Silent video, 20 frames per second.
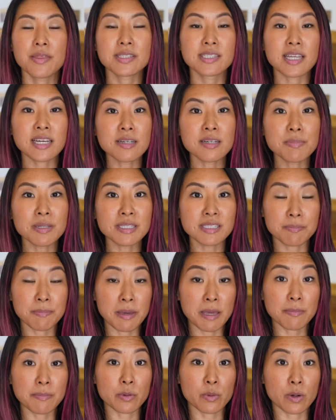The second piece of
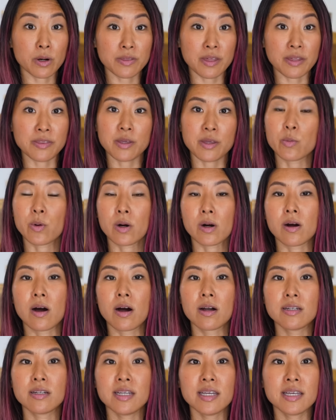paperwork that they work
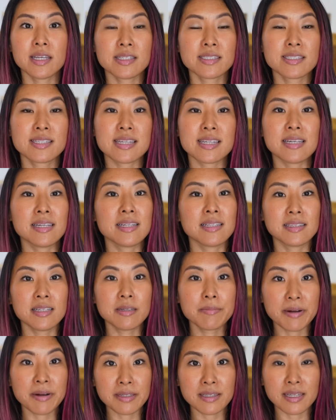on is the
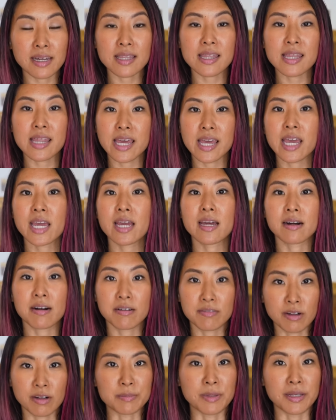libertad de
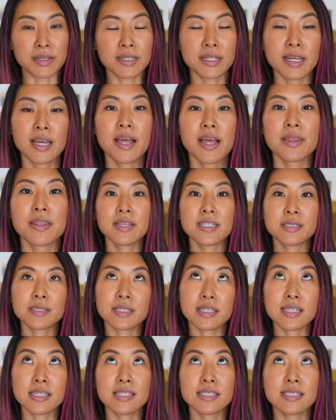gravamen. This
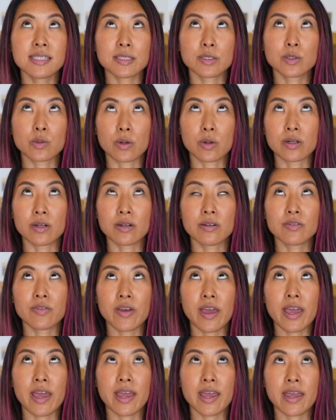is sort of
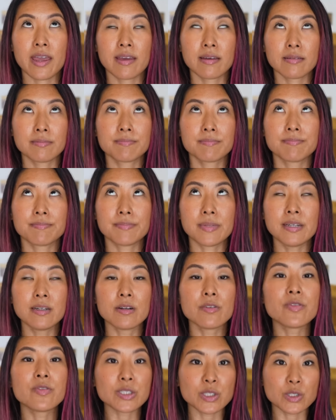an
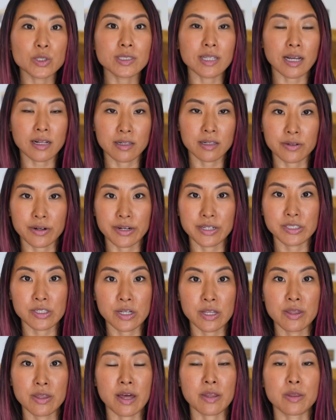official
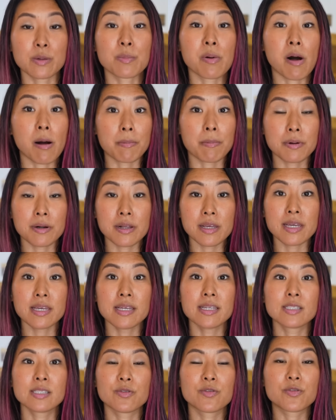declaration that the property
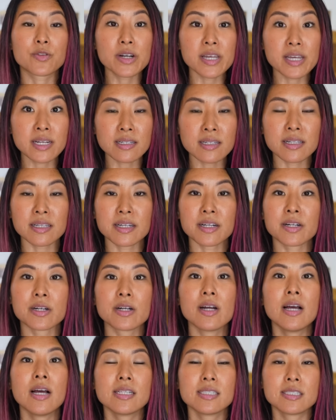is free and
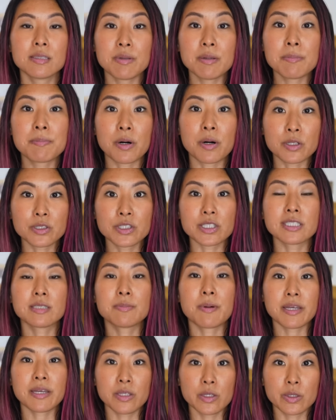clear to be purchased
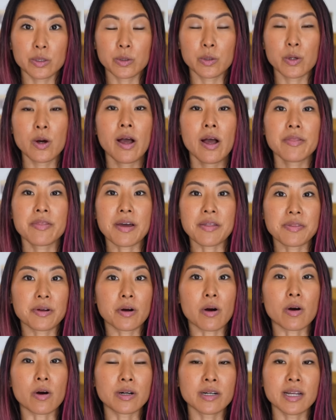by you, that there
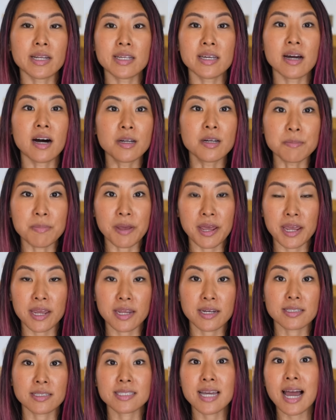aren't any
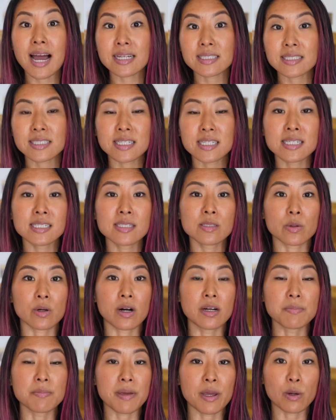unpaid taxes or
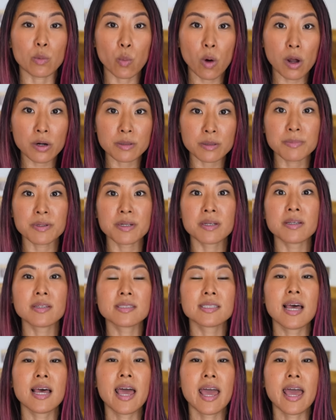unpaid water bills